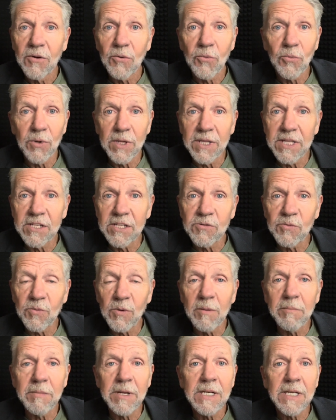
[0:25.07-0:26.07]
with his
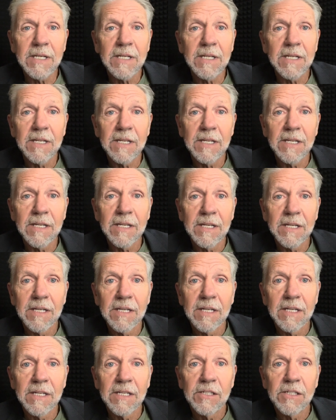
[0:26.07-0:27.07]
woman?
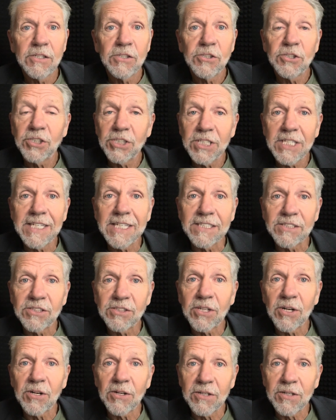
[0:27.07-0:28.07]
She gets
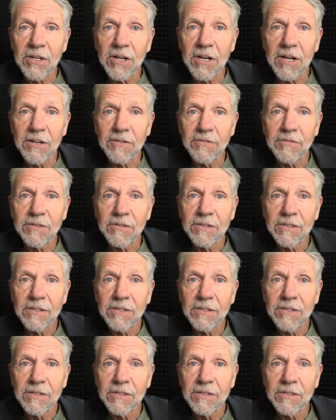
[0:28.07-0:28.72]
turned off.